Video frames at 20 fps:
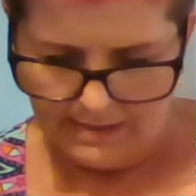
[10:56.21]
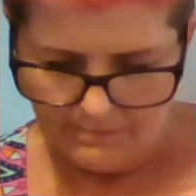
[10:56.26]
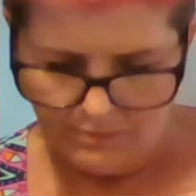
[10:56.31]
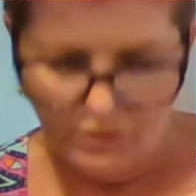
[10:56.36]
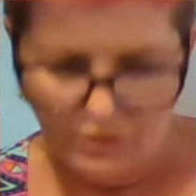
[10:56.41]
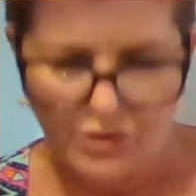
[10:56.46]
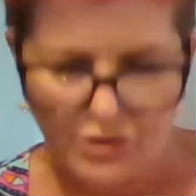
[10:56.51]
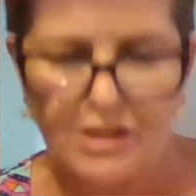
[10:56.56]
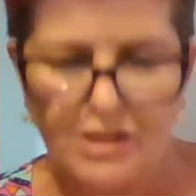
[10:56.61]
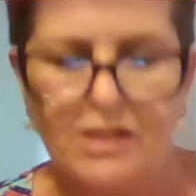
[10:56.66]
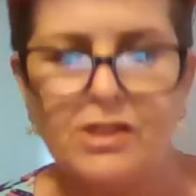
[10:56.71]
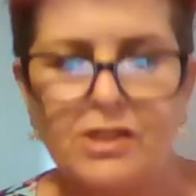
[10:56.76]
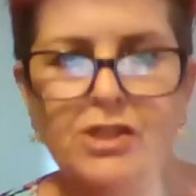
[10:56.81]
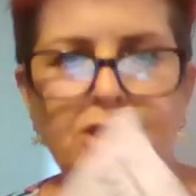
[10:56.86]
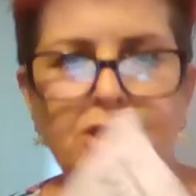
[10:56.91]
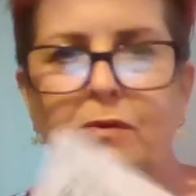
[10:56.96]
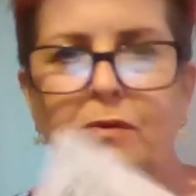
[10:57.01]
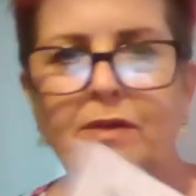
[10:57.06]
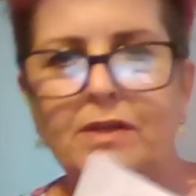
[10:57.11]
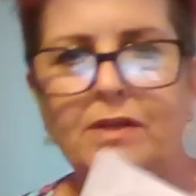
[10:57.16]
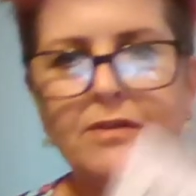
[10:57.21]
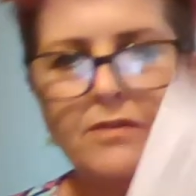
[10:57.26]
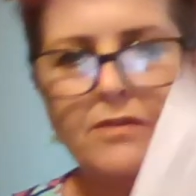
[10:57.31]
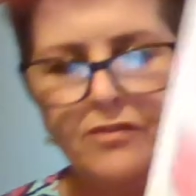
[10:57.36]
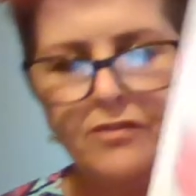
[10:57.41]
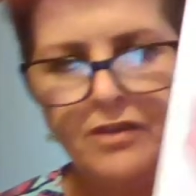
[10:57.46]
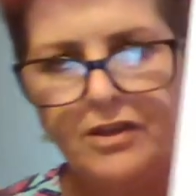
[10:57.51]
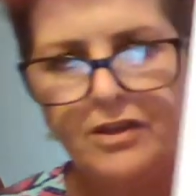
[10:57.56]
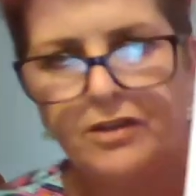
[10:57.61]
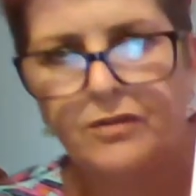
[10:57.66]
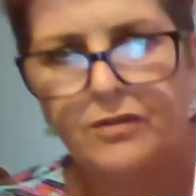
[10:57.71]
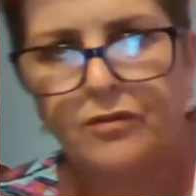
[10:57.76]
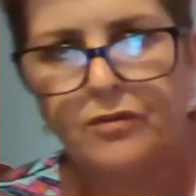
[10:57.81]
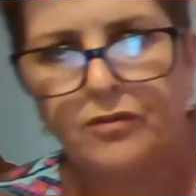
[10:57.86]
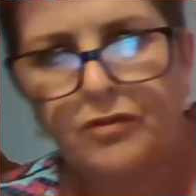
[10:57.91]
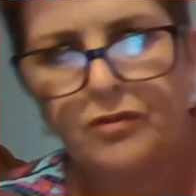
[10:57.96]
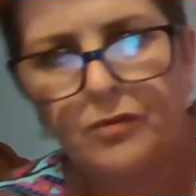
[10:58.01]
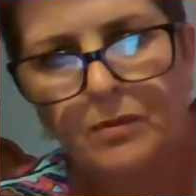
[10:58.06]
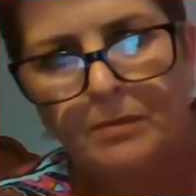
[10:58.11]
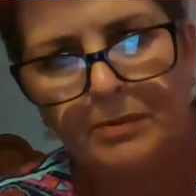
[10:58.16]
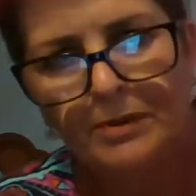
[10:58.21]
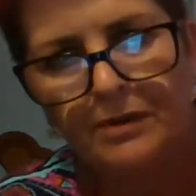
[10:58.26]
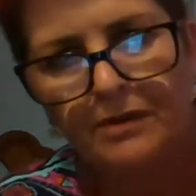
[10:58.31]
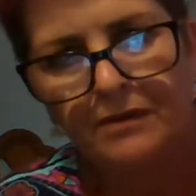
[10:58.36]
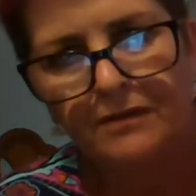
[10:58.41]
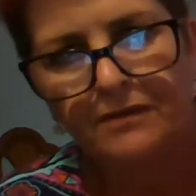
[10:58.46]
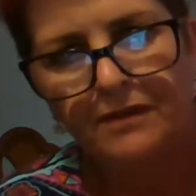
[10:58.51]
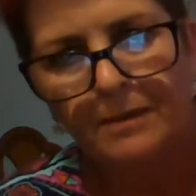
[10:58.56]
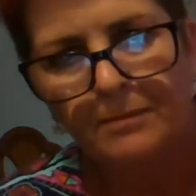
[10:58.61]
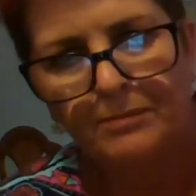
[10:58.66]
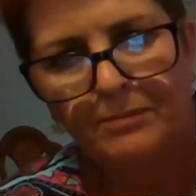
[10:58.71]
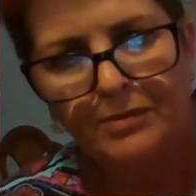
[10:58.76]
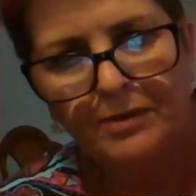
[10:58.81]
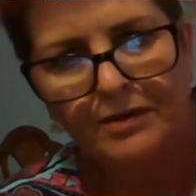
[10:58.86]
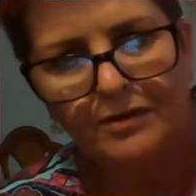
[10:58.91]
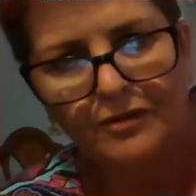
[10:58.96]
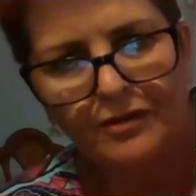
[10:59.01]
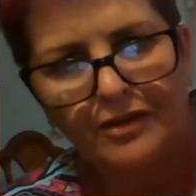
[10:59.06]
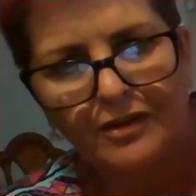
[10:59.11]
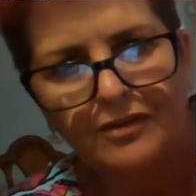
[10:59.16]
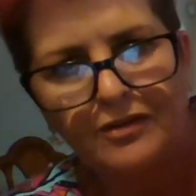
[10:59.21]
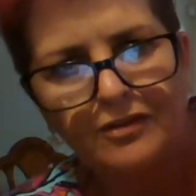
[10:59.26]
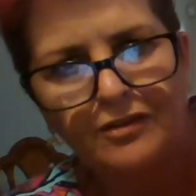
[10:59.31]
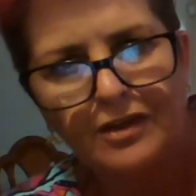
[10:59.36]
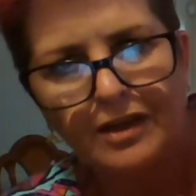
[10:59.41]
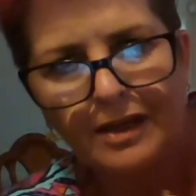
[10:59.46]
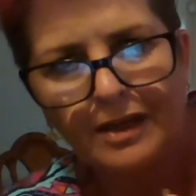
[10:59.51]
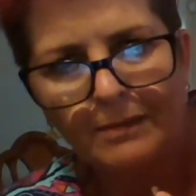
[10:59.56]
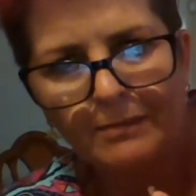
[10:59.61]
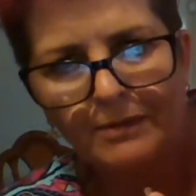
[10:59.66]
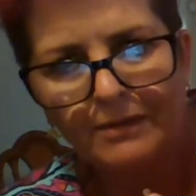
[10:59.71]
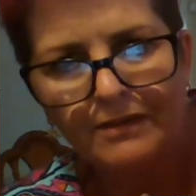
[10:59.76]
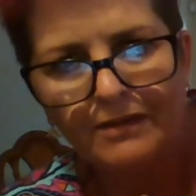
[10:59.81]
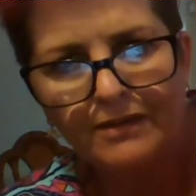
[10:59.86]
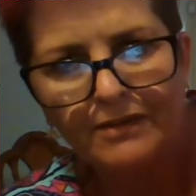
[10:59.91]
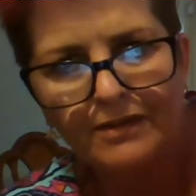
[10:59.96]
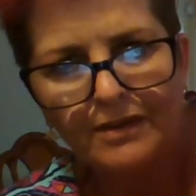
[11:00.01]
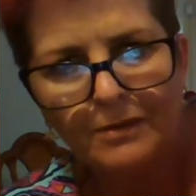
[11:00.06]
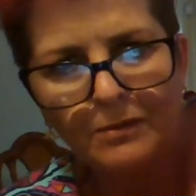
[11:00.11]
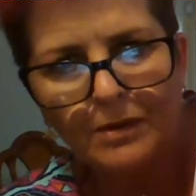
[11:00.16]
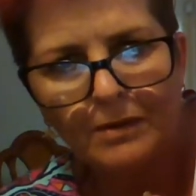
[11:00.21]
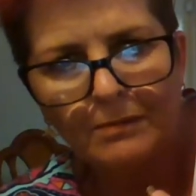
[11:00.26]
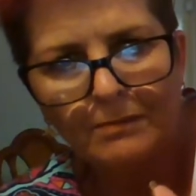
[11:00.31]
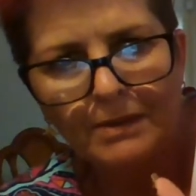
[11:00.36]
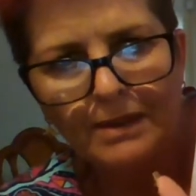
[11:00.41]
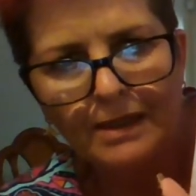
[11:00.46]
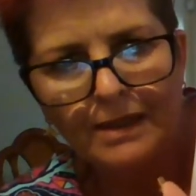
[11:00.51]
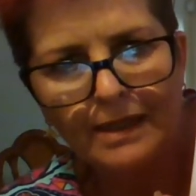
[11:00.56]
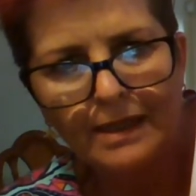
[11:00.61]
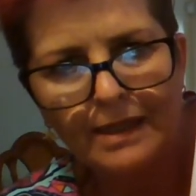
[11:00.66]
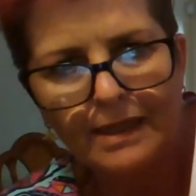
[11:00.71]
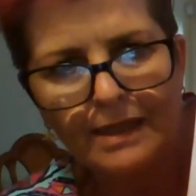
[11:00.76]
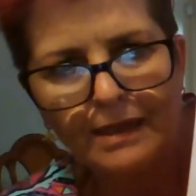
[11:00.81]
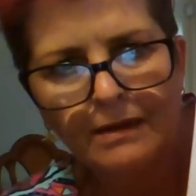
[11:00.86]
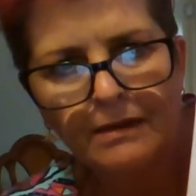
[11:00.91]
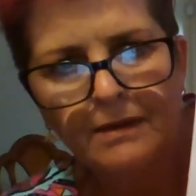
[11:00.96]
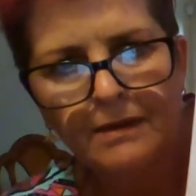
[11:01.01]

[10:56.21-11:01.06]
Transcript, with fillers: but she's showing you the secrets to a perfect princess seam if you see what I mean here